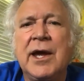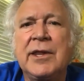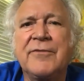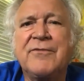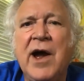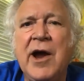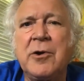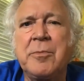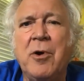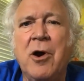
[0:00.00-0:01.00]
And the fire
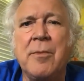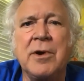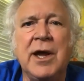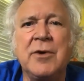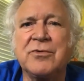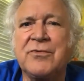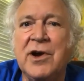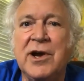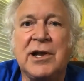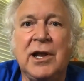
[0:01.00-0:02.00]
department, they were
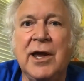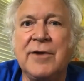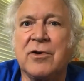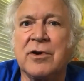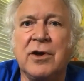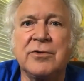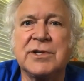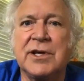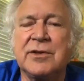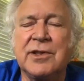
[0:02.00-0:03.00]
very clever because
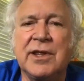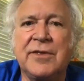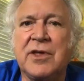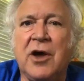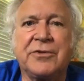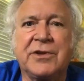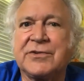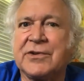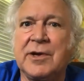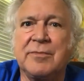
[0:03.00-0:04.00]
they thought
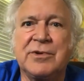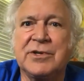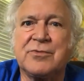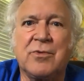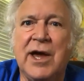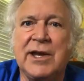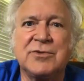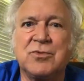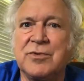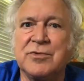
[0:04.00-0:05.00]
this up just right
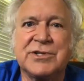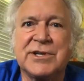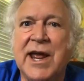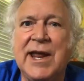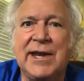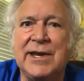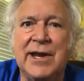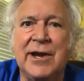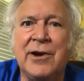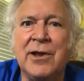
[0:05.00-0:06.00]
as we were standing
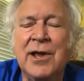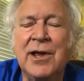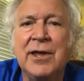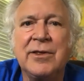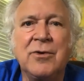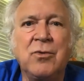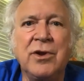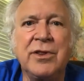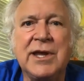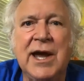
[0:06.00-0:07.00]
there.
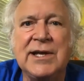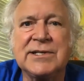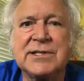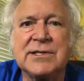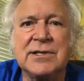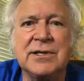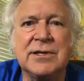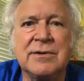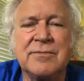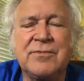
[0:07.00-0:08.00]
One of the guys,
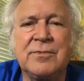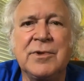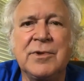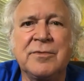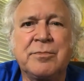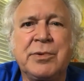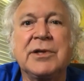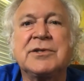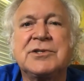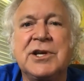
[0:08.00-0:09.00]
the
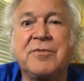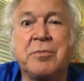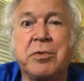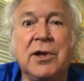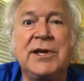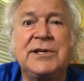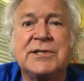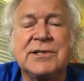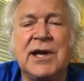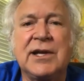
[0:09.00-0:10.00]
chief of
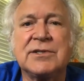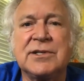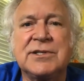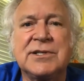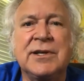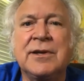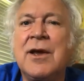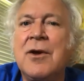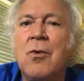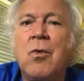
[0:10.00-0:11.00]
police actually said,
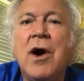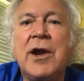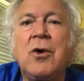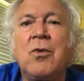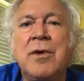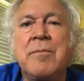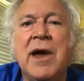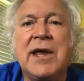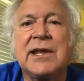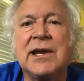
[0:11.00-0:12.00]
why don't we
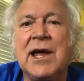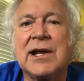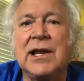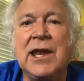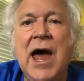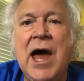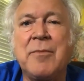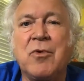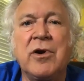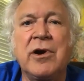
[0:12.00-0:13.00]
make it like a
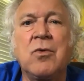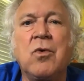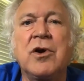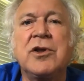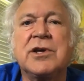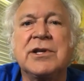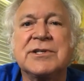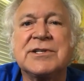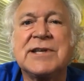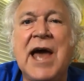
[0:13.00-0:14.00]
library where you can
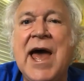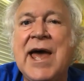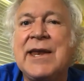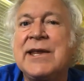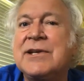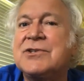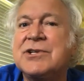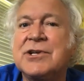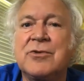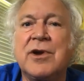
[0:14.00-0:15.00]
sign these
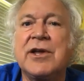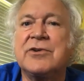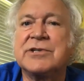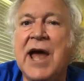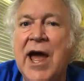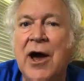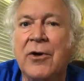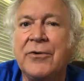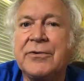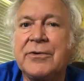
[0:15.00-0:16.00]
generators
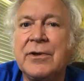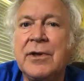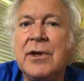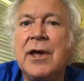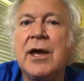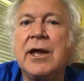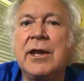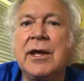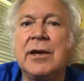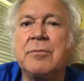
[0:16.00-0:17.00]
out
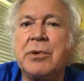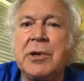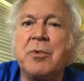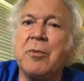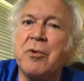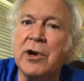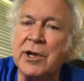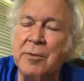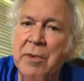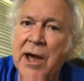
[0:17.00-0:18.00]
and then people
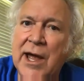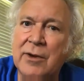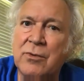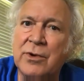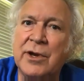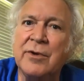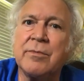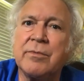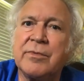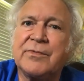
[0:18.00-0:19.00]
bring them back when they're
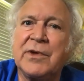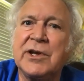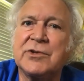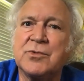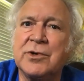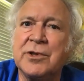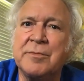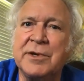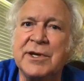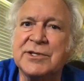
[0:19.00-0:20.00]
finished with
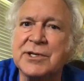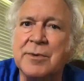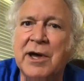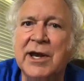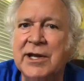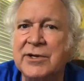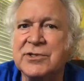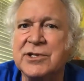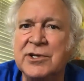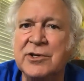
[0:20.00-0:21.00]
them and then somebody
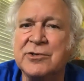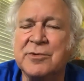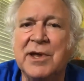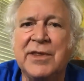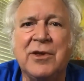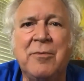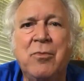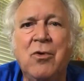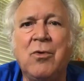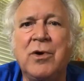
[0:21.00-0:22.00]
else can use them. I
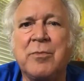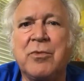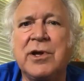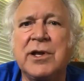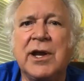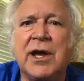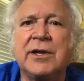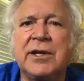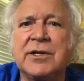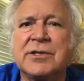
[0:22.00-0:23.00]
thought, boy, what a brilliant
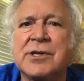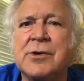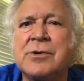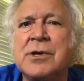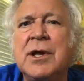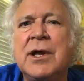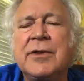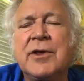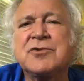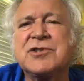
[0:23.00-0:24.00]
idea. So
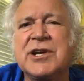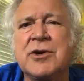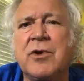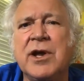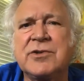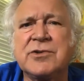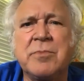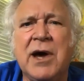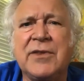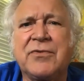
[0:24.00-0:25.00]
those generators are
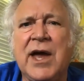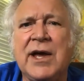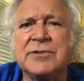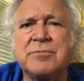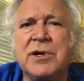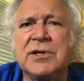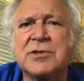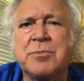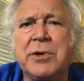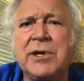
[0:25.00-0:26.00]
about $1,000 a
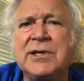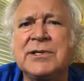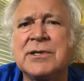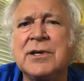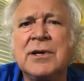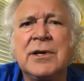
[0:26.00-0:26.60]
piece.